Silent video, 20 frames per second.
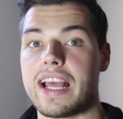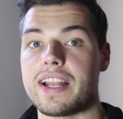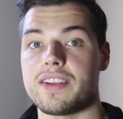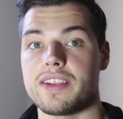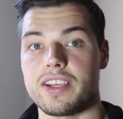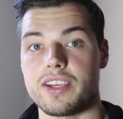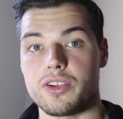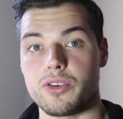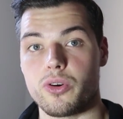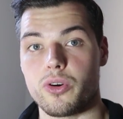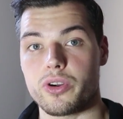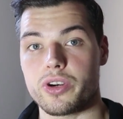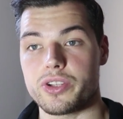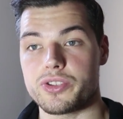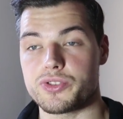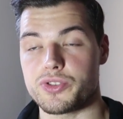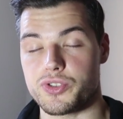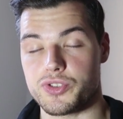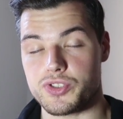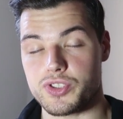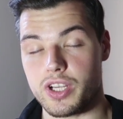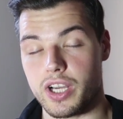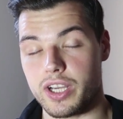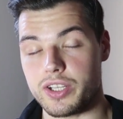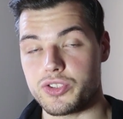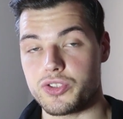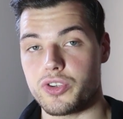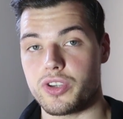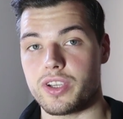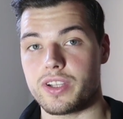And in order to
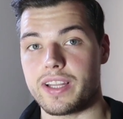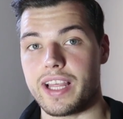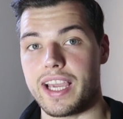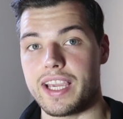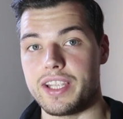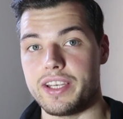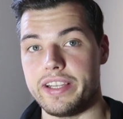start doing that,